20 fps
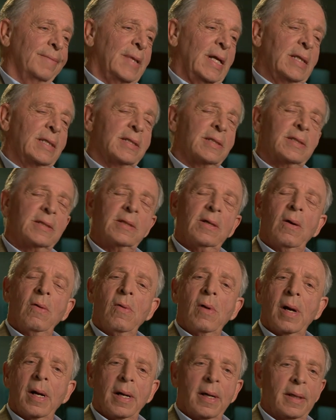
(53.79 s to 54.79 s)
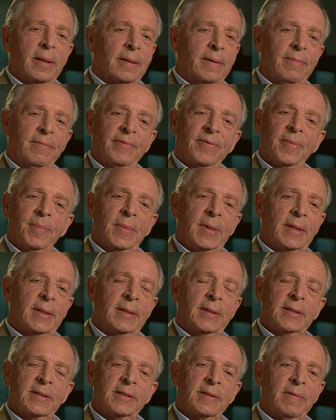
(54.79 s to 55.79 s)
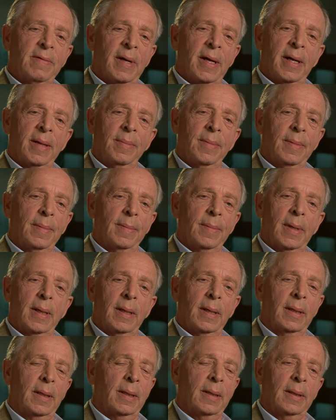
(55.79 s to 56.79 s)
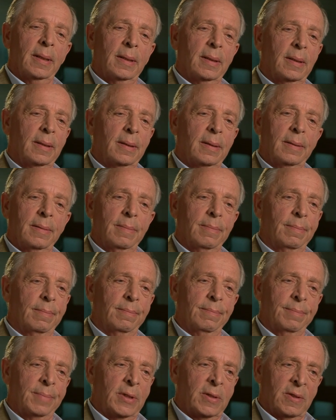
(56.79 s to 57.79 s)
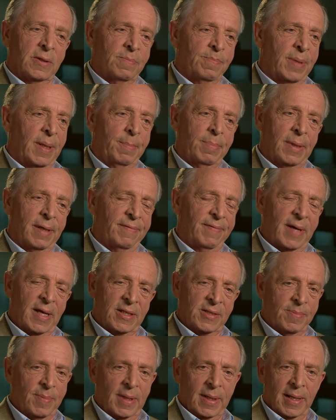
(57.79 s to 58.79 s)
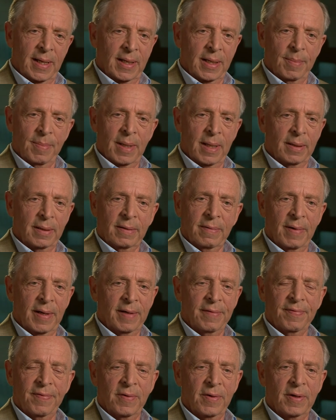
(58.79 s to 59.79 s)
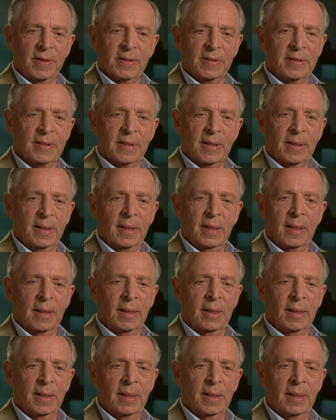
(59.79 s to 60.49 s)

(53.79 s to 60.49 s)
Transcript: That's so hard for me to describe. Uh, because people have asked me that about Craig Ferguson.